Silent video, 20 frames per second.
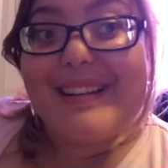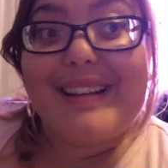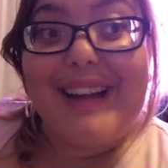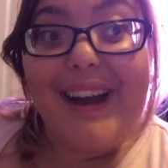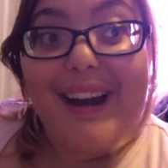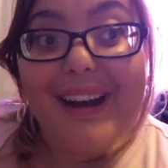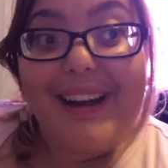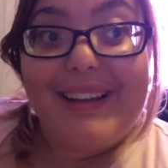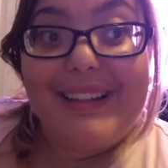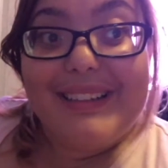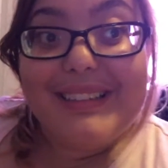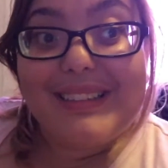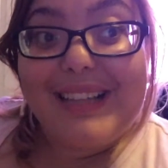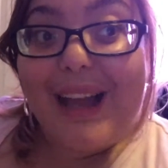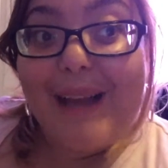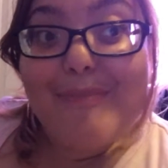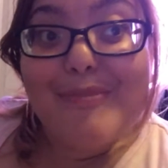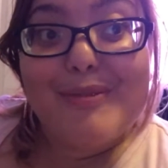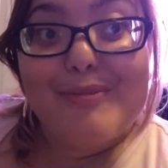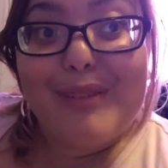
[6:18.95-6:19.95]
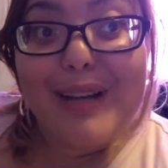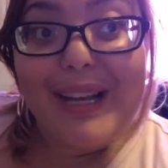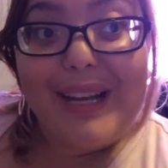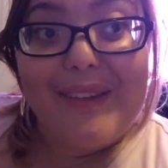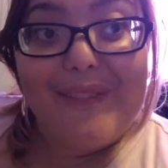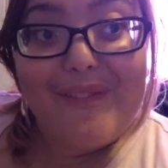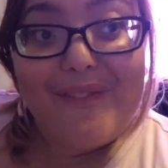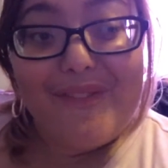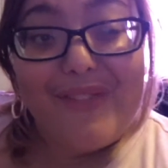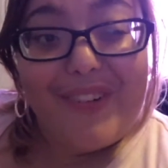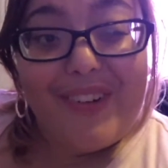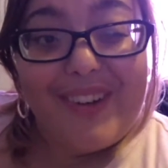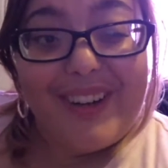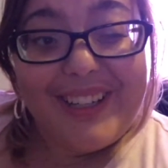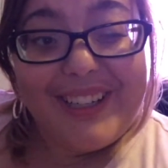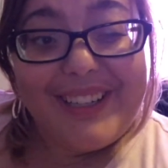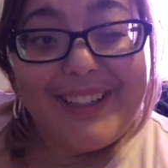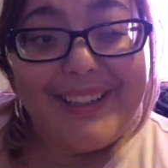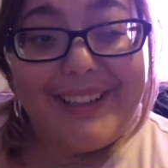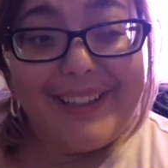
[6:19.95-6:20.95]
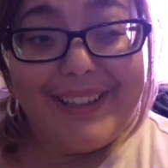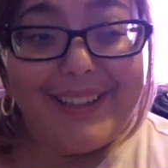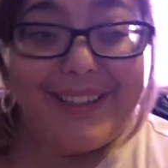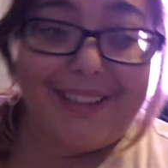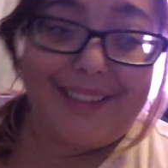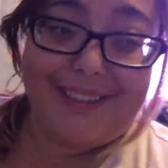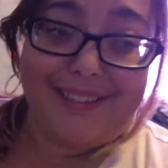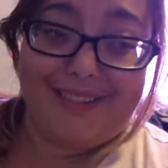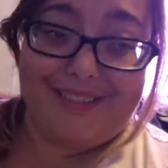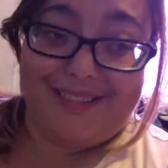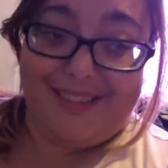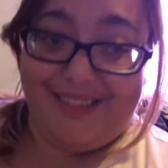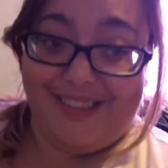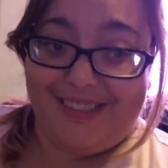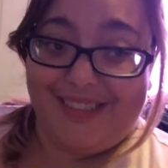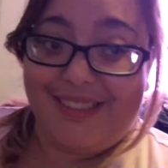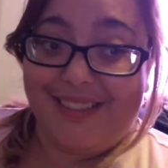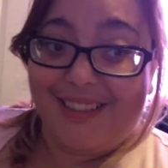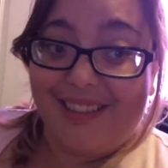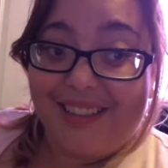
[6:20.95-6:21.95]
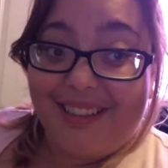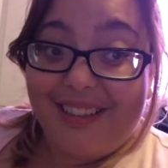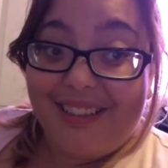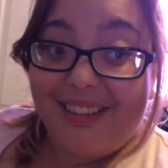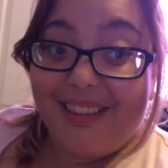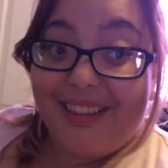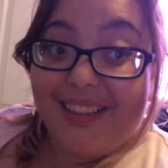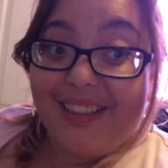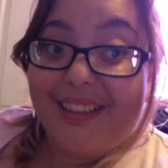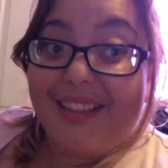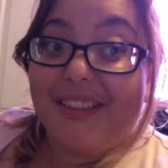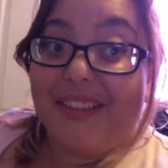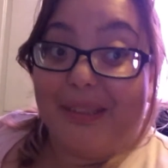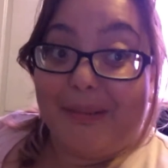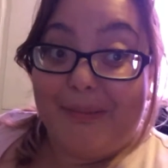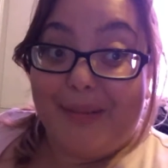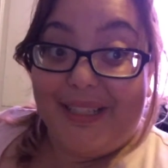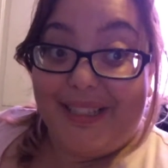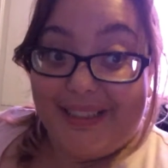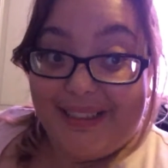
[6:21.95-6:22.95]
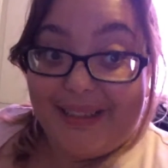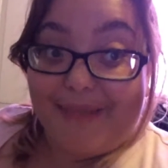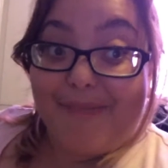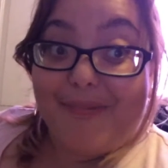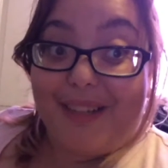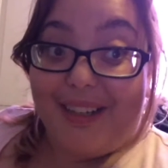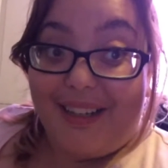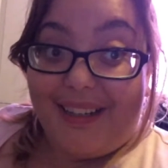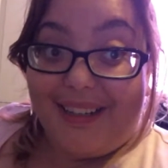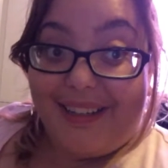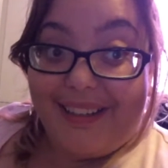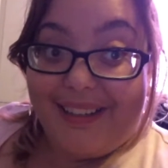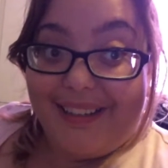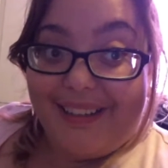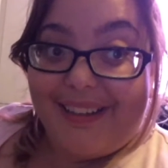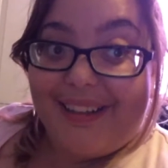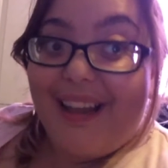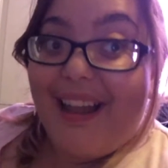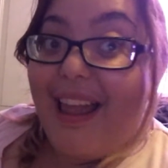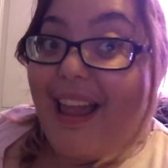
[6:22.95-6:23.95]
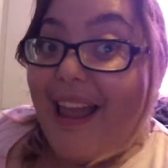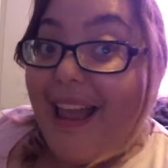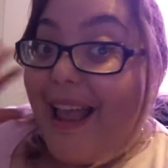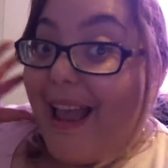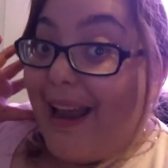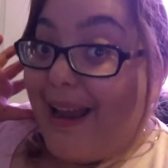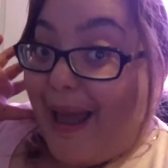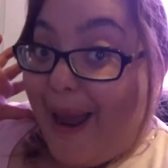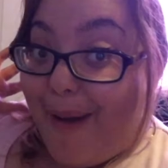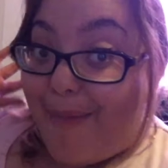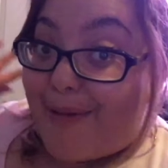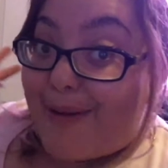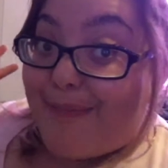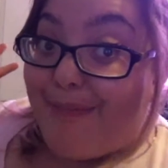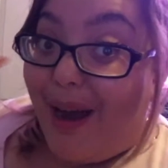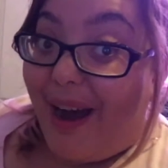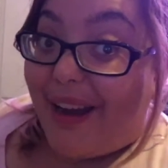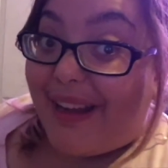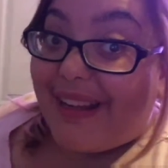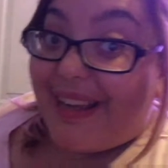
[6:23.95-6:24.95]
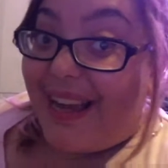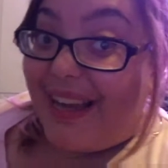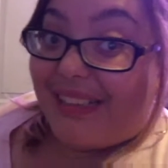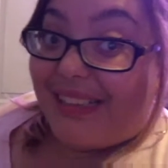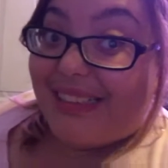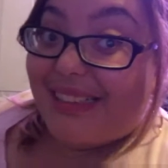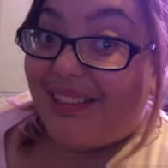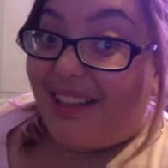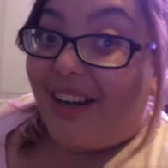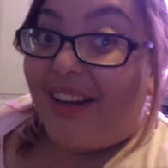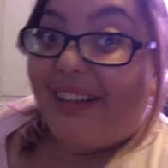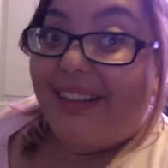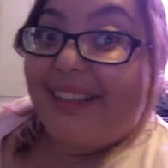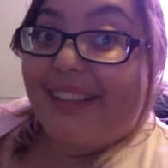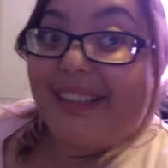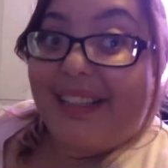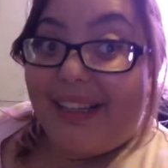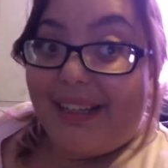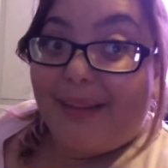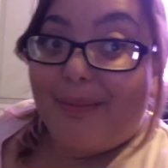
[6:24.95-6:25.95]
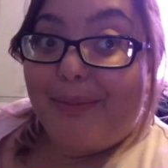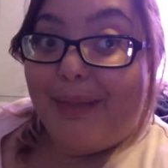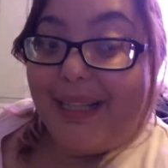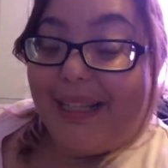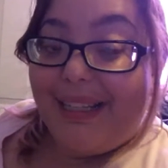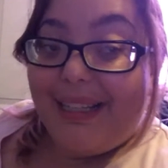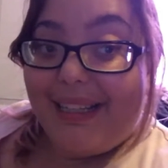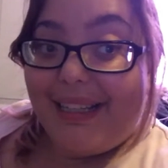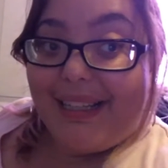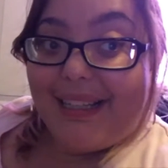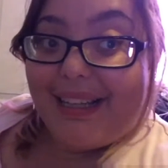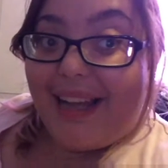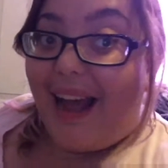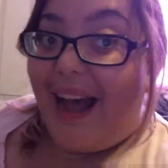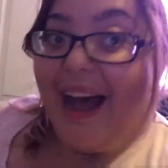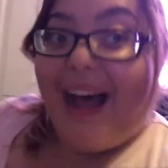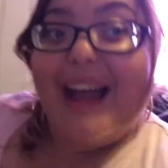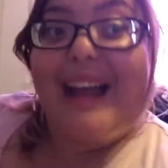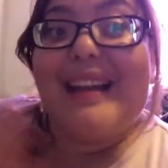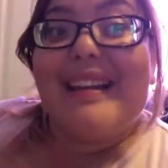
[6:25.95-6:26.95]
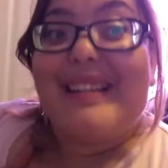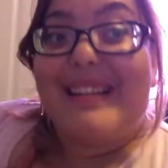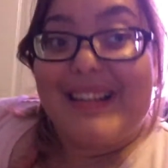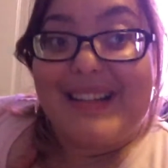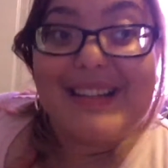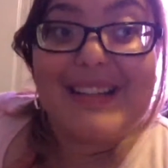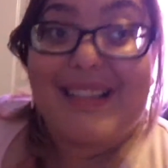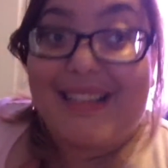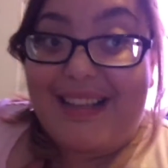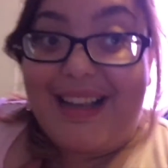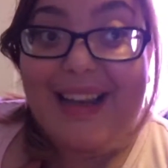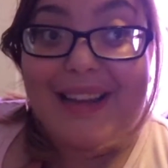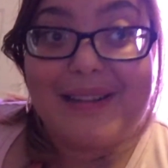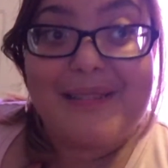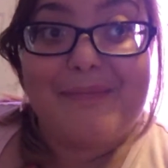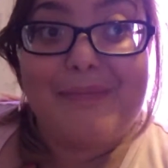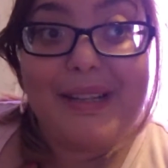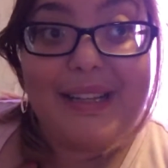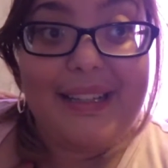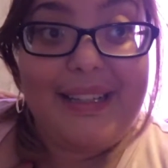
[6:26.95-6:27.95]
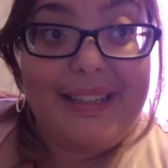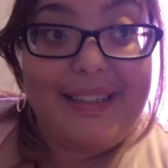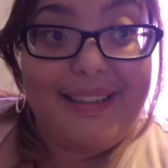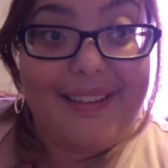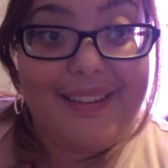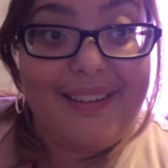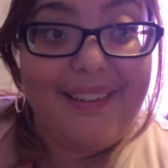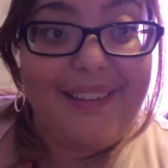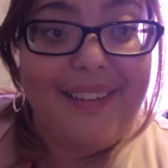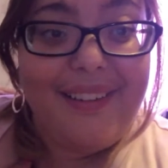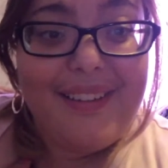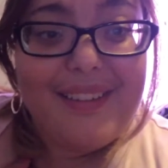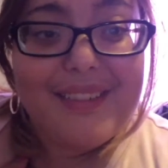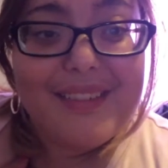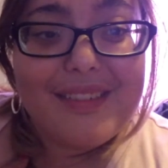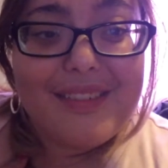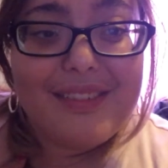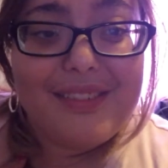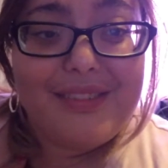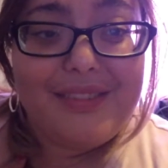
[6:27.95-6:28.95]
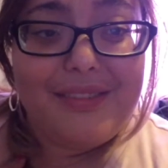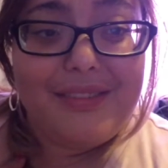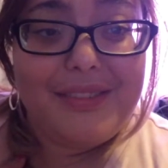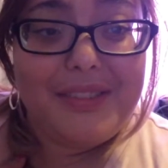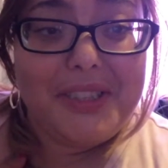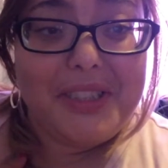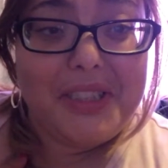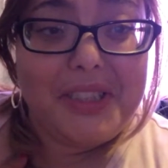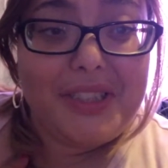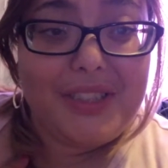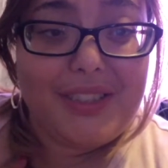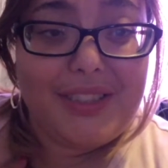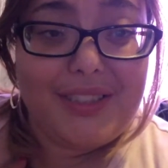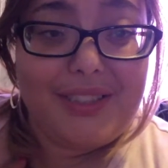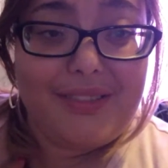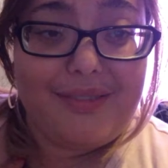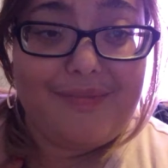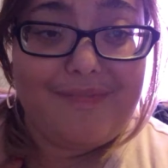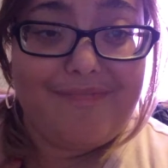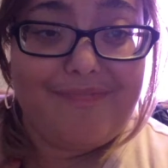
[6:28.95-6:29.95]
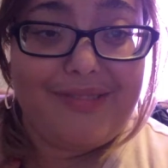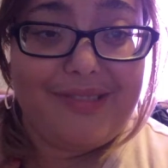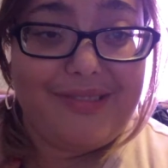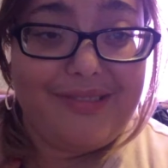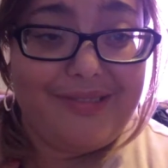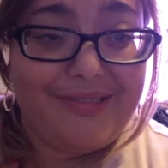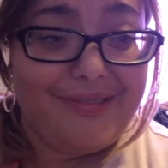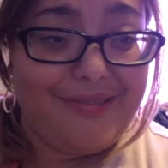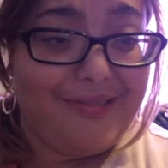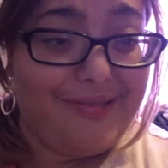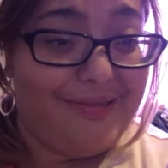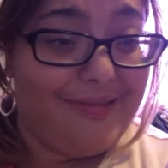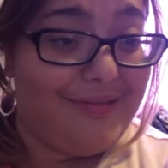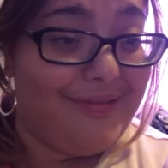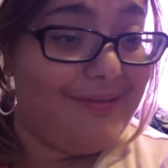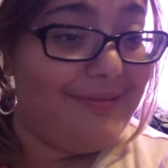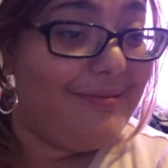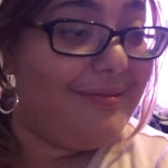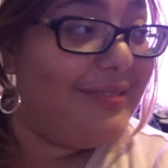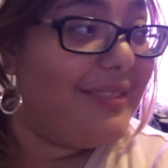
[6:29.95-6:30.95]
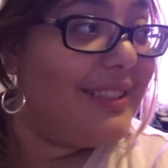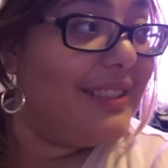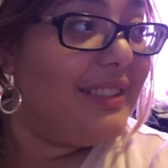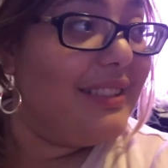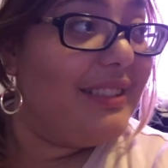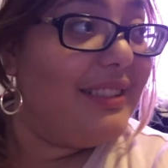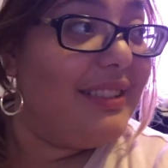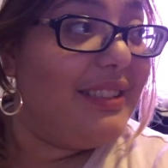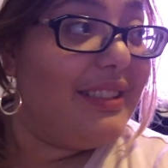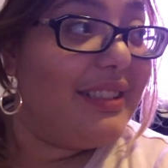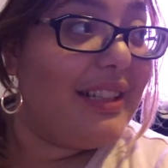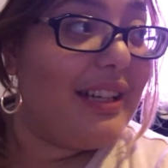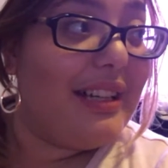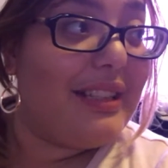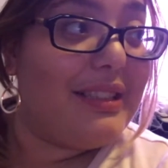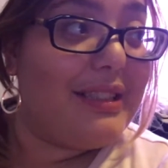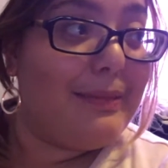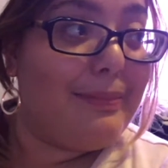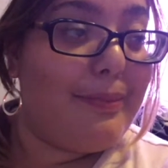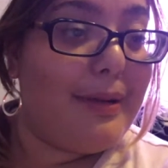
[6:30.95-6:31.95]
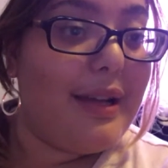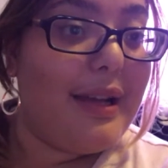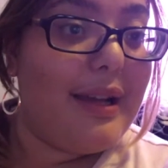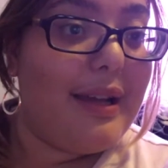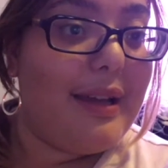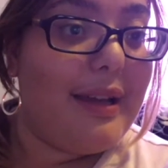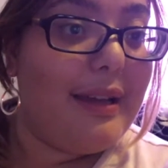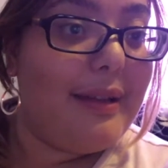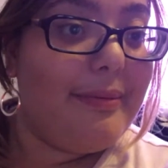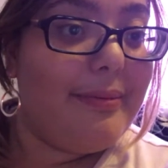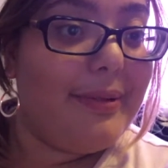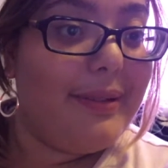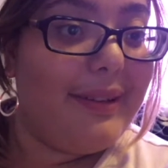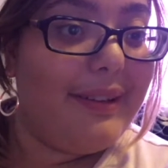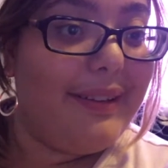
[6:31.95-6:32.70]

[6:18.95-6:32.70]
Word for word: Guys, I've been waiting for years to be in a flight, And everybody has gotten Kenner Bailey. I need Kenner Bailey. I need Kenner Bailey. Yes, babe.